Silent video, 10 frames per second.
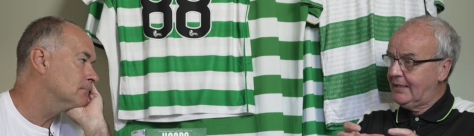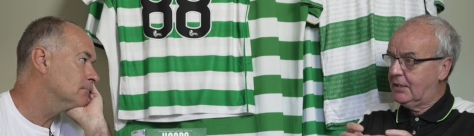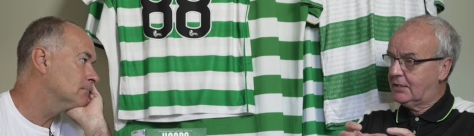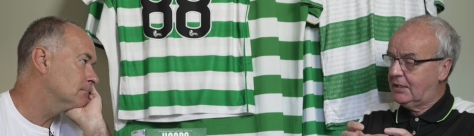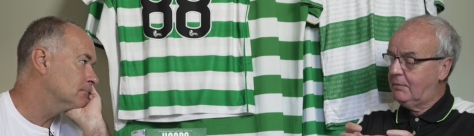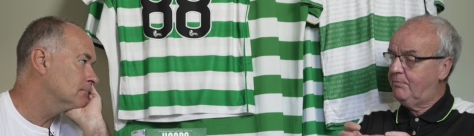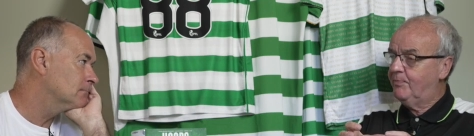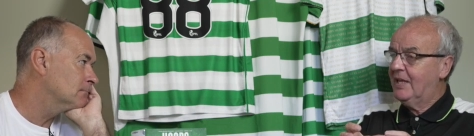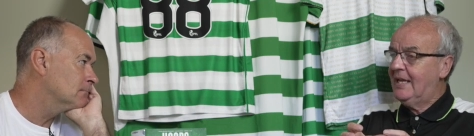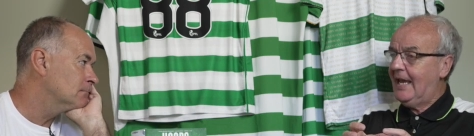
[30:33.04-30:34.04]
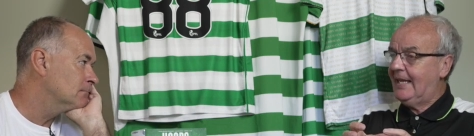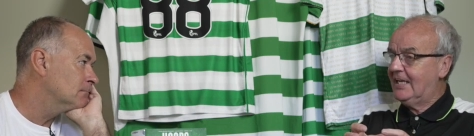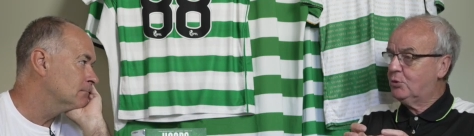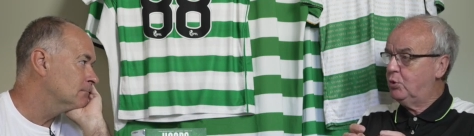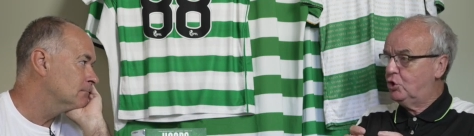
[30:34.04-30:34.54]
Speaker 1: into a team and
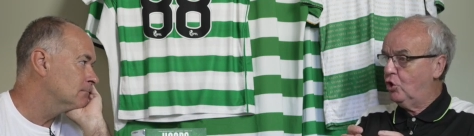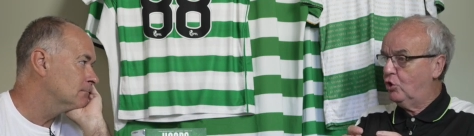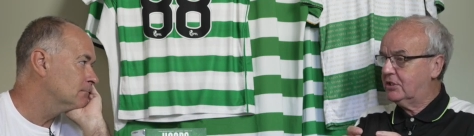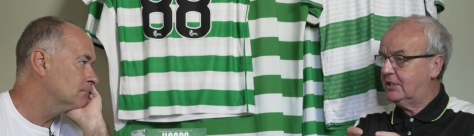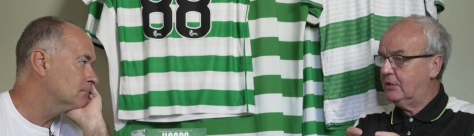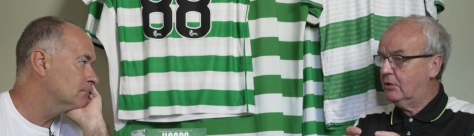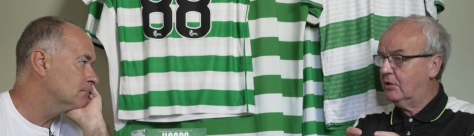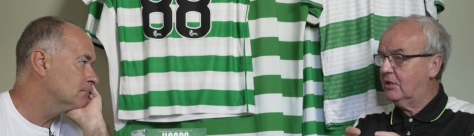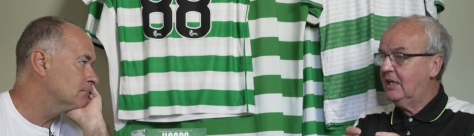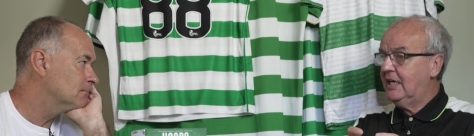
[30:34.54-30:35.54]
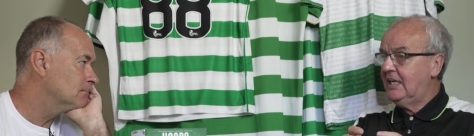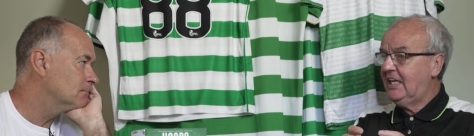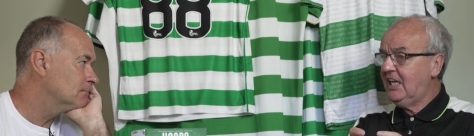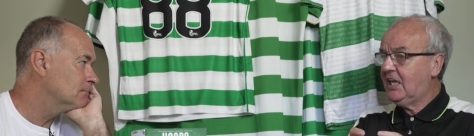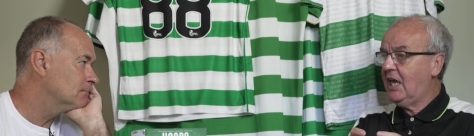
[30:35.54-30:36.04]
that's what Jock Stein done.
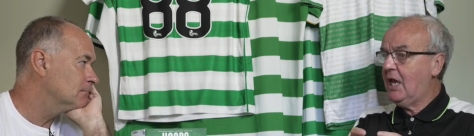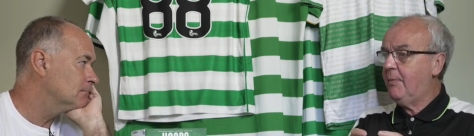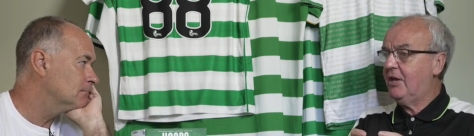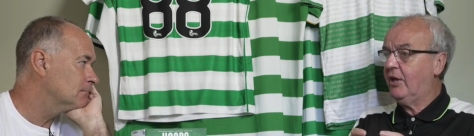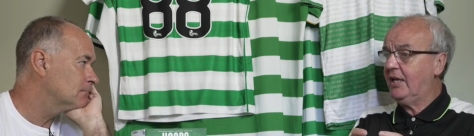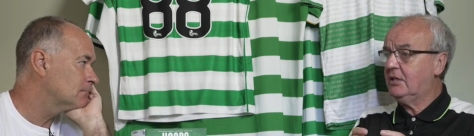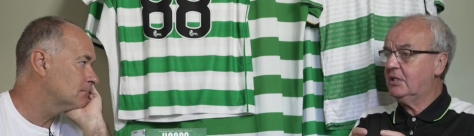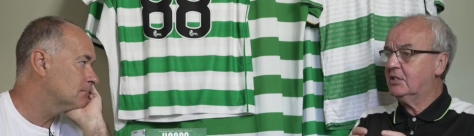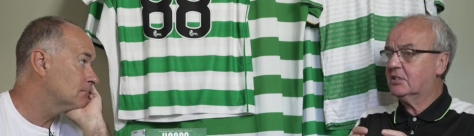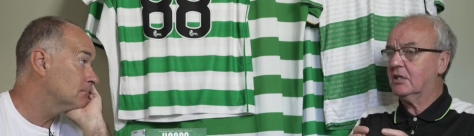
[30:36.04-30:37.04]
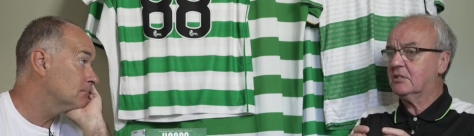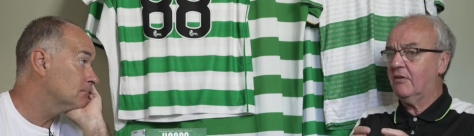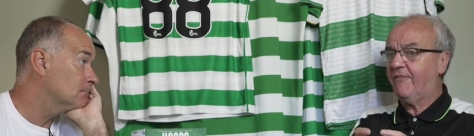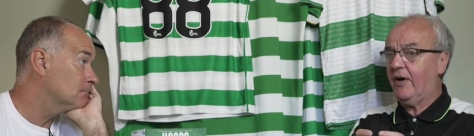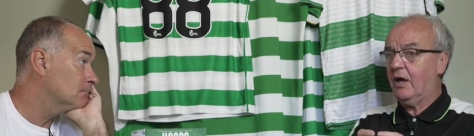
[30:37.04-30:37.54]
He came in
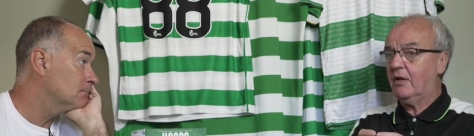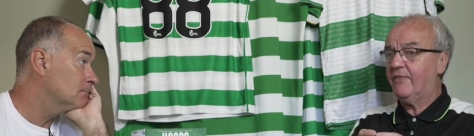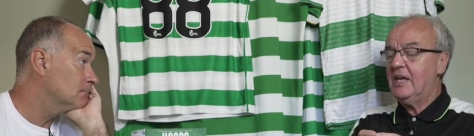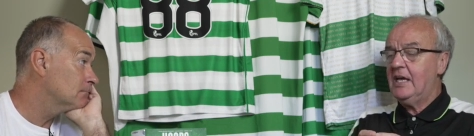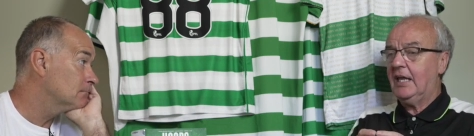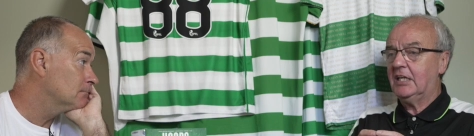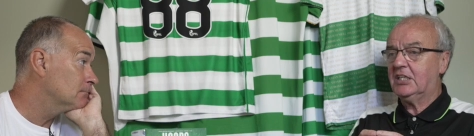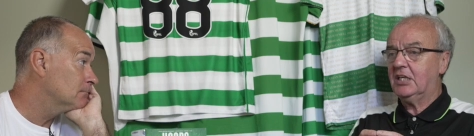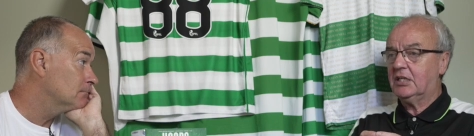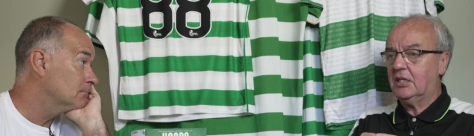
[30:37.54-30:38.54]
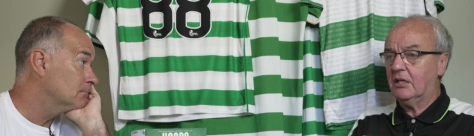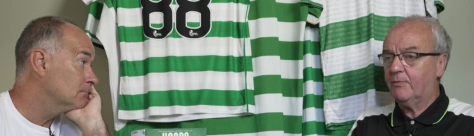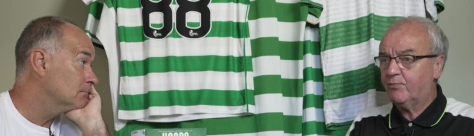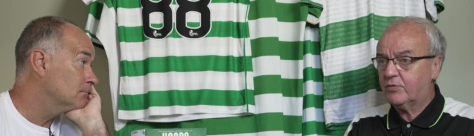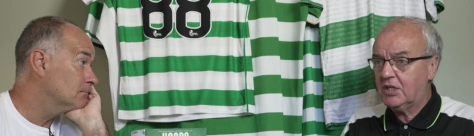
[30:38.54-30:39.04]
1965 and he said to the
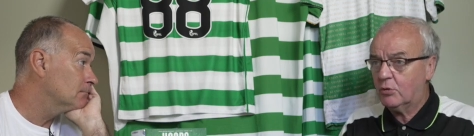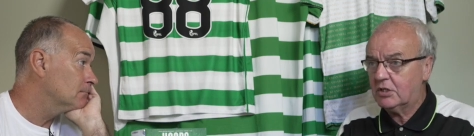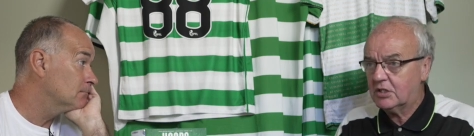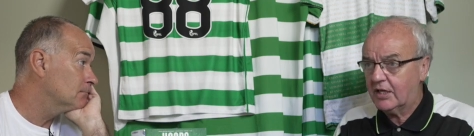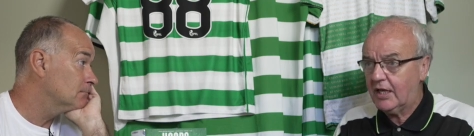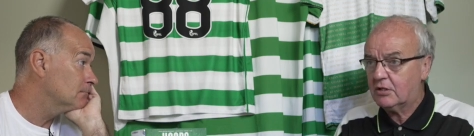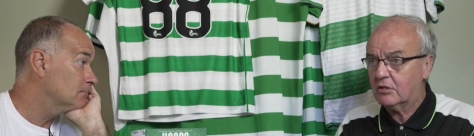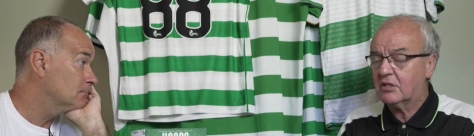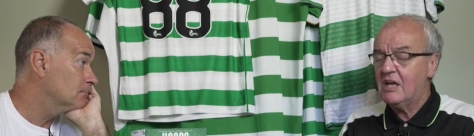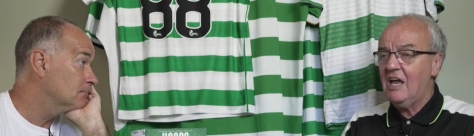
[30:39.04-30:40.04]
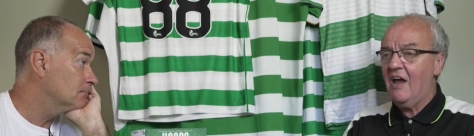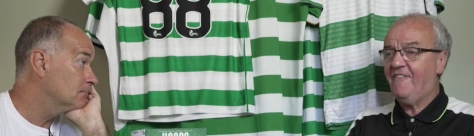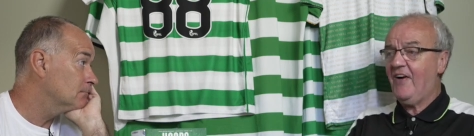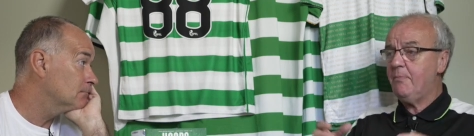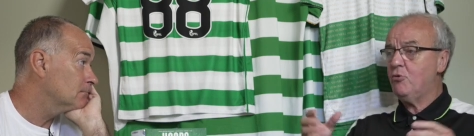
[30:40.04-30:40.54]
Celtic directors, if
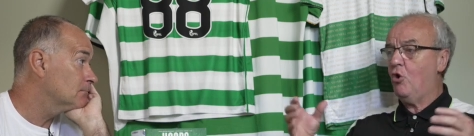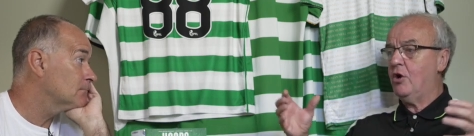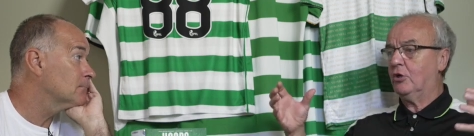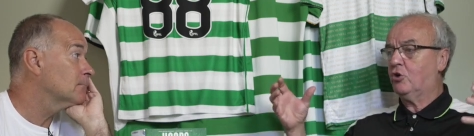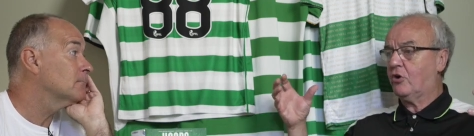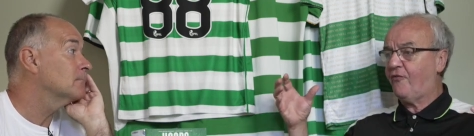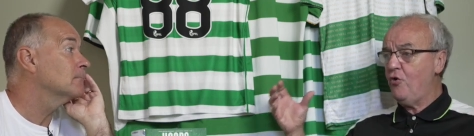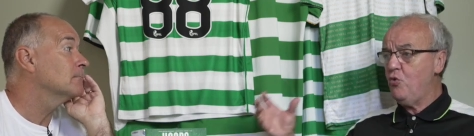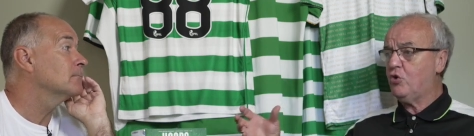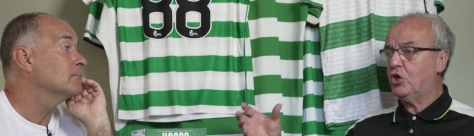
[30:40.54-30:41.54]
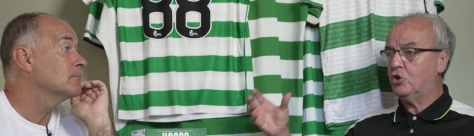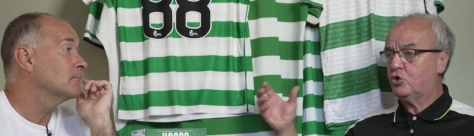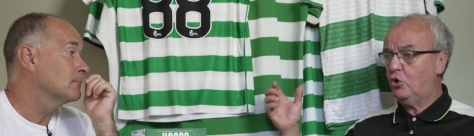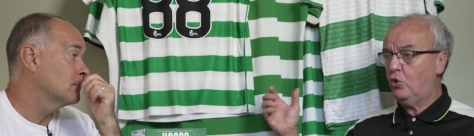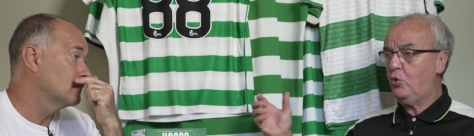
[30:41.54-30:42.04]
I'm not in full
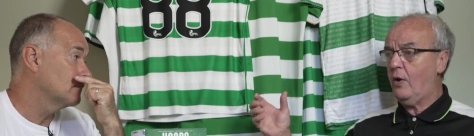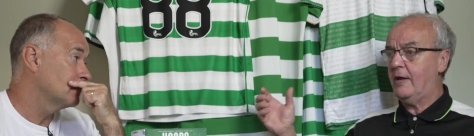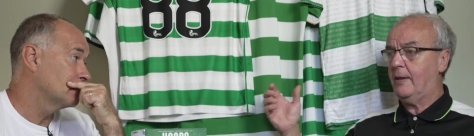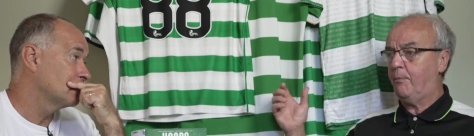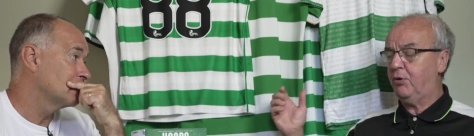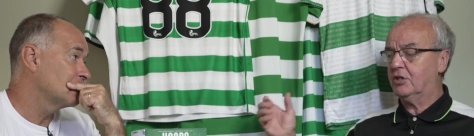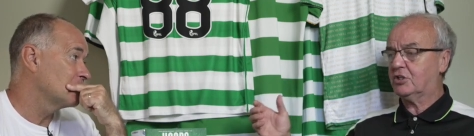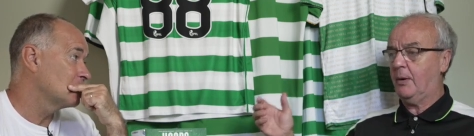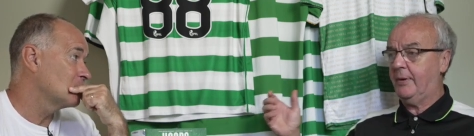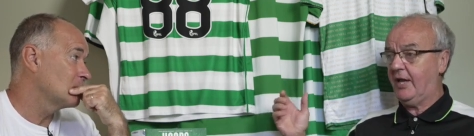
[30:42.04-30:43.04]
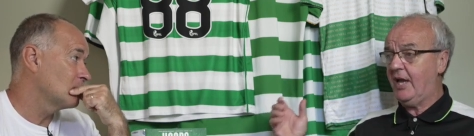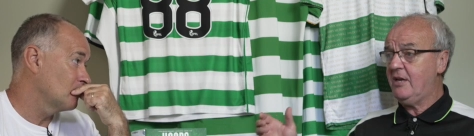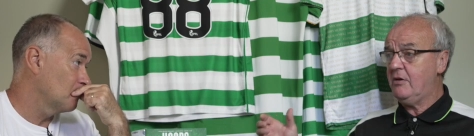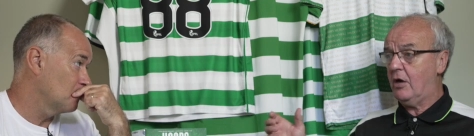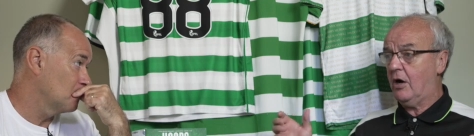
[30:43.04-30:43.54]
control of the players coming
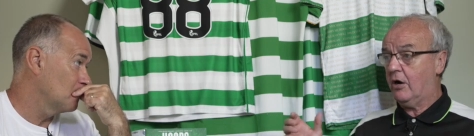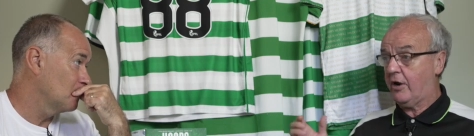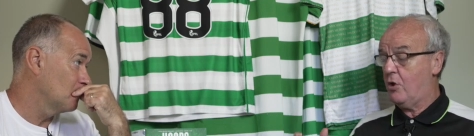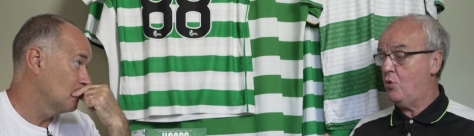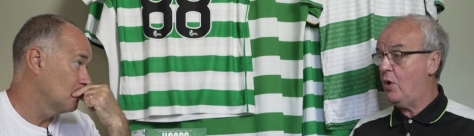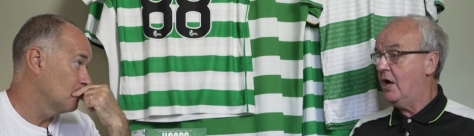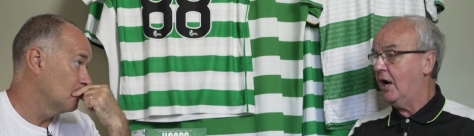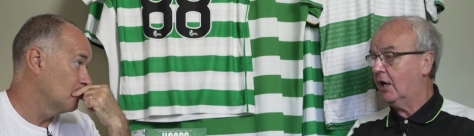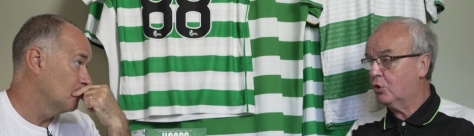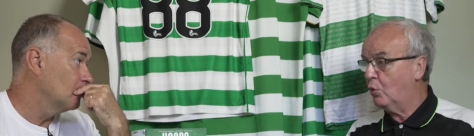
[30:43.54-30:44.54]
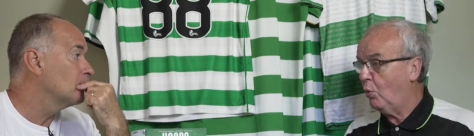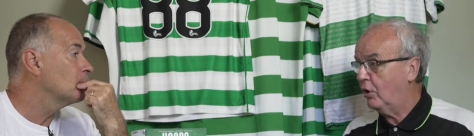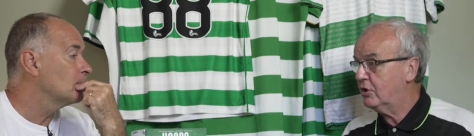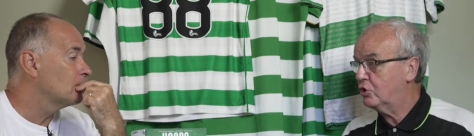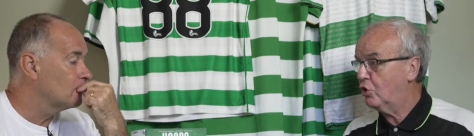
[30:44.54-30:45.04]
in or out, I don't
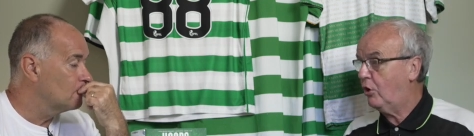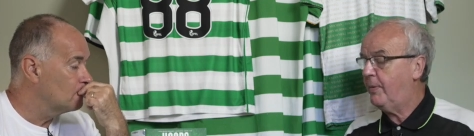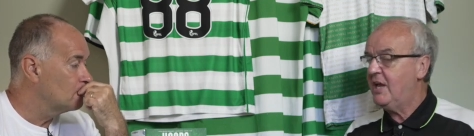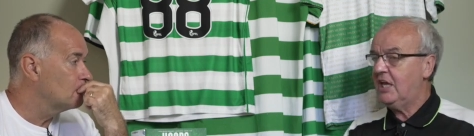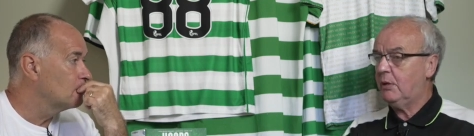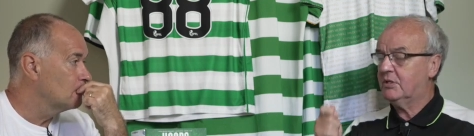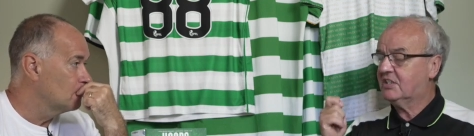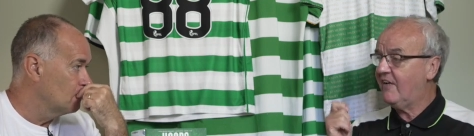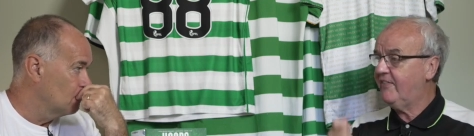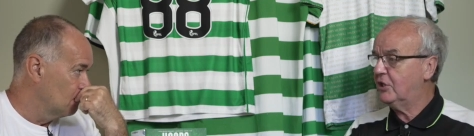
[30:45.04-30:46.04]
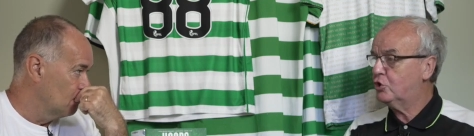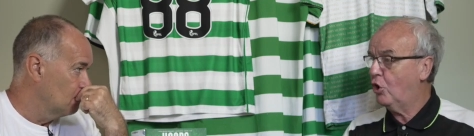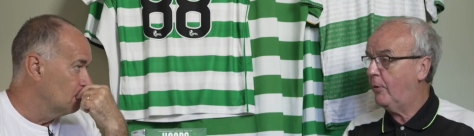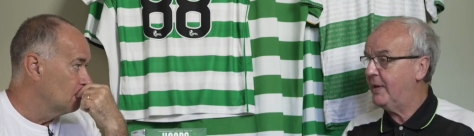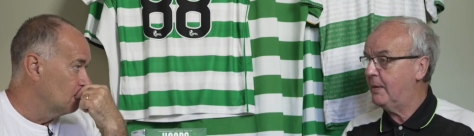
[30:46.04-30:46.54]
want the job. He was given the
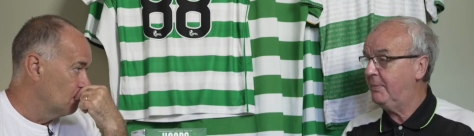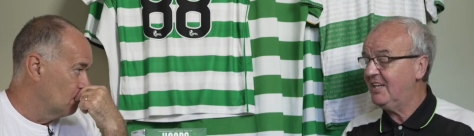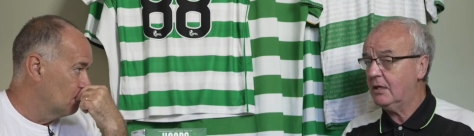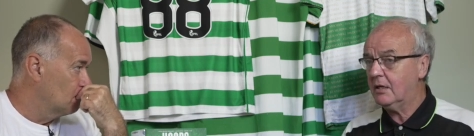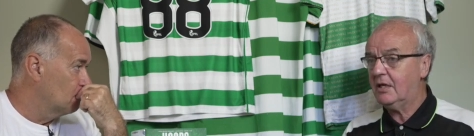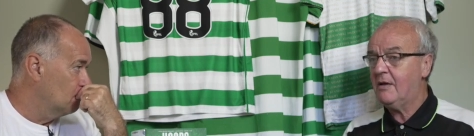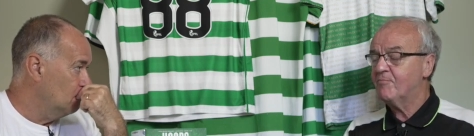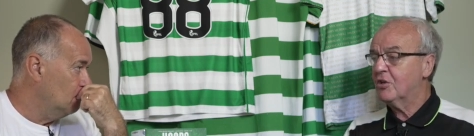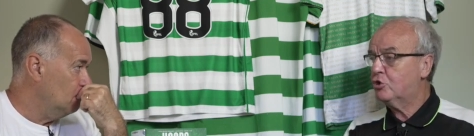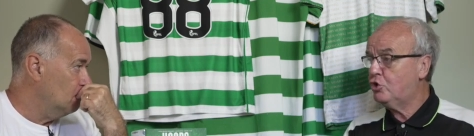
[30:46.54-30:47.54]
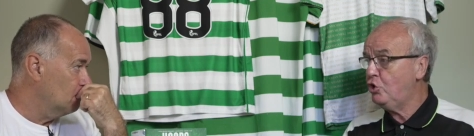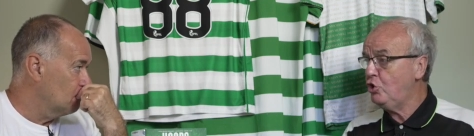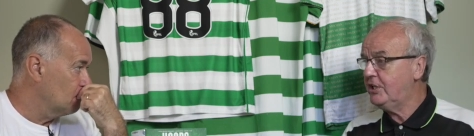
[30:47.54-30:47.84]
job immediately. Two